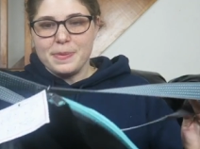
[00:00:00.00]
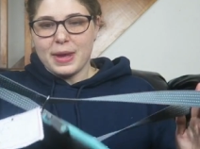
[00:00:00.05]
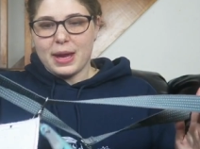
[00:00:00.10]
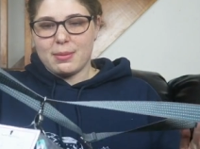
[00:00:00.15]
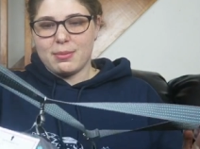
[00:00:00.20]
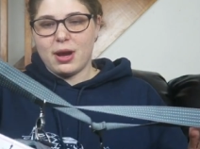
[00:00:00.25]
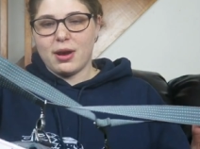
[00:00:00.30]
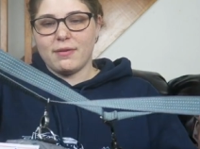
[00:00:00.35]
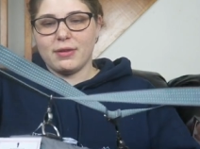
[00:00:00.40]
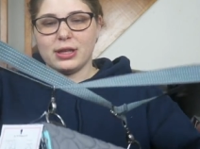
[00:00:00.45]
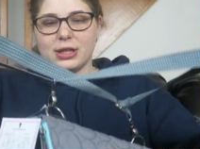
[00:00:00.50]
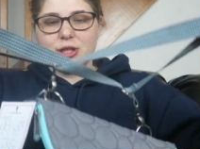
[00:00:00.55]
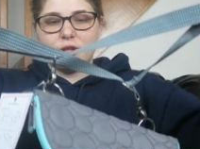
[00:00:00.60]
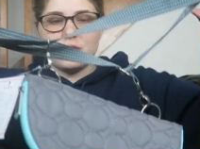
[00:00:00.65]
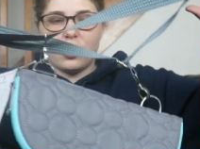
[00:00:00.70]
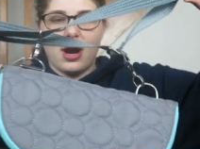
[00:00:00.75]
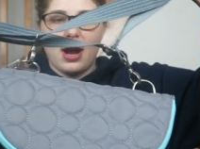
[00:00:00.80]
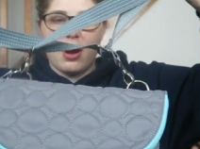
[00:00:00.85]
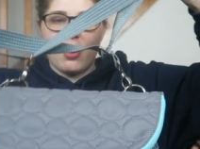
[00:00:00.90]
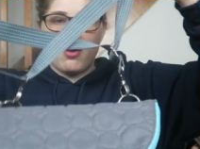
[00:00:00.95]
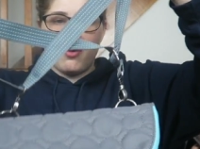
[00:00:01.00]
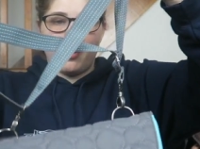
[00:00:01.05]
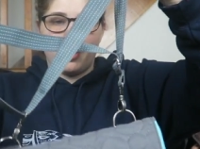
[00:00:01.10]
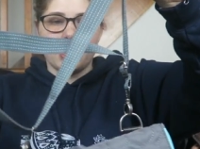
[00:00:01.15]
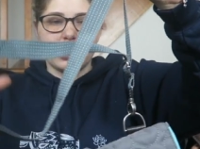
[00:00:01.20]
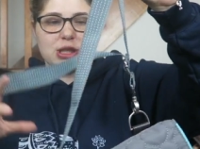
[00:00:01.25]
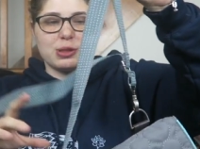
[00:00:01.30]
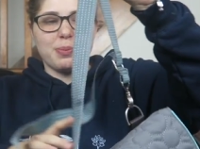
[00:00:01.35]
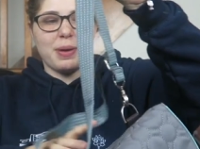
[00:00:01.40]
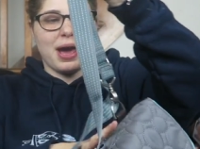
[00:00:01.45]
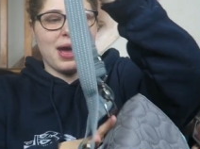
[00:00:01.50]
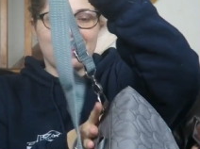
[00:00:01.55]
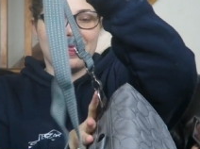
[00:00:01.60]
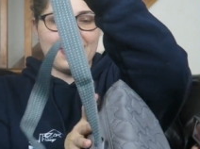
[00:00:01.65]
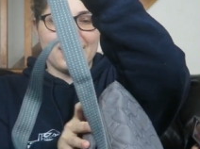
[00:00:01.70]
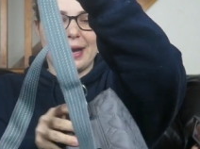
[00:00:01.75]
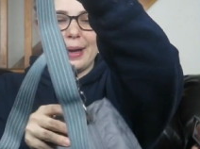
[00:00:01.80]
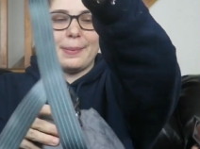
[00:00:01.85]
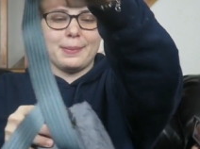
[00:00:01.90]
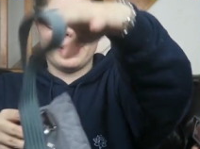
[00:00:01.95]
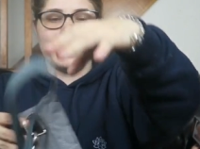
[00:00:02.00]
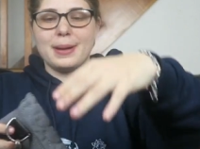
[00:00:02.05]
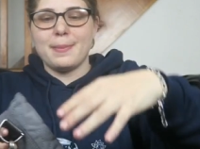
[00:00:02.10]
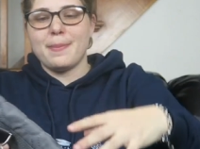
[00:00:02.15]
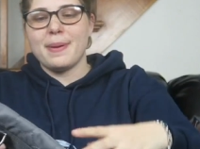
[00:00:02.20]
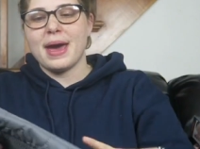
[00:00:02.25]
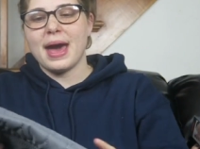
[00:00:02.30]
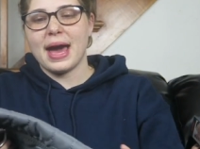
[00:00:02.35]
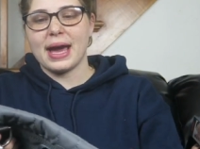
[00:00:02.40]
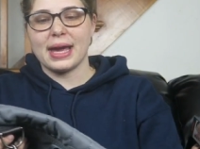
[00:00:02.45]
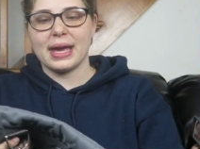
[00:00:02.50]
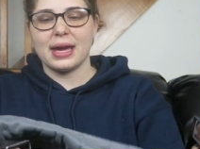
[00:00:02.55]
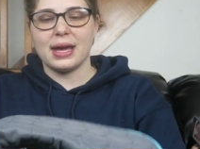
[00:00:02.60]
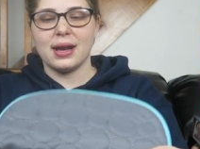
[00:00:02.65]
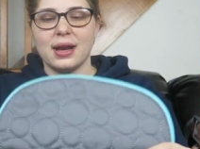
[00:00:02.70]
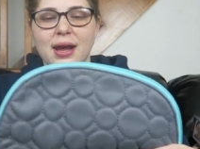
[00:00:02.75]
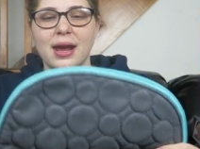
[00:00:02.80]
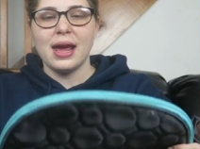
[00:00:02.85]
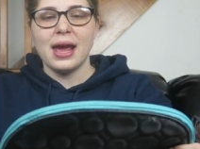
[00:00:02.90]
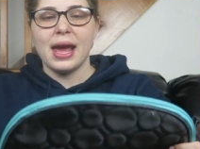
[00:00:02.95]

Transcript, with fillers: I'm not really sure how it works, but I think I'm going to pack it